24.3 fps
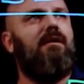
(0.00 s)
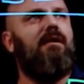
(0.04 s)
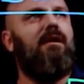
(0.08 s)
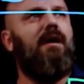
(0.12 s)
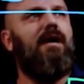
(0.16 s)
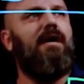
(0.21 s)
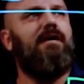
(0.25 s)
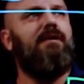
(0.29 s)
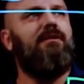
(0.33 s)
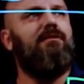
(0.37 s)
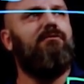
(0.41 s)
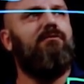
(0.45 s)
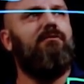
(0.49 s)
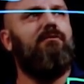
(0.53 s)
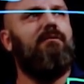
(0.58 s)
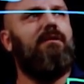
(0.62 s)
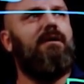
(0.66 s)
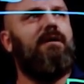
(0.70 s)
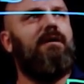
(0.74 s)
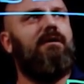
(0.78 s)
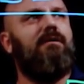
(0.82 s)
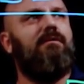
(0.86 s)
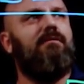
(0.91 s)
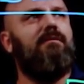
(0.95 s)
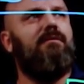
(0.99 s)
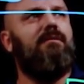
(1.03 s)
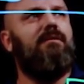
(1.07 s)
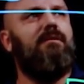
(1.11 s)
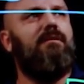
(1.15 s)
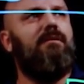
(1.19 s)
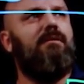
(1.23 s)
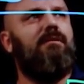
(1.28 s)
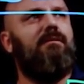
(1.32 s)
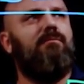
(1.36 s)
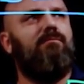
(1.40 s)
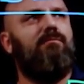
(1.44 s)
I can throw out
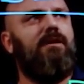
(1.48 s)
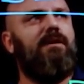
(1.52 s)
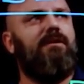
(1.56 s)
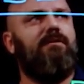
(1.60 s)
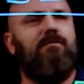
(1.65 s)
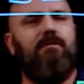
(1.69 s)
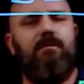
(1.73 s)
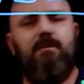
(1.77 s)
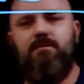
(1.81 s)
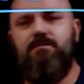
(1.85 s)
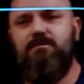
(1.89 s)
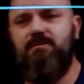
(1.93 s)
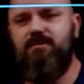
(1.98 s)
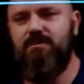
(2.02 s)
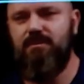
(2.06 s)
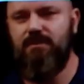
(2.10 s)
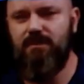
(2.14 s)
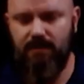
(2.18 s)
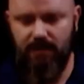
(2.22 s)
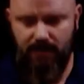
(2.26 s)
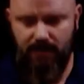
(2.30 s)
breadcrumbs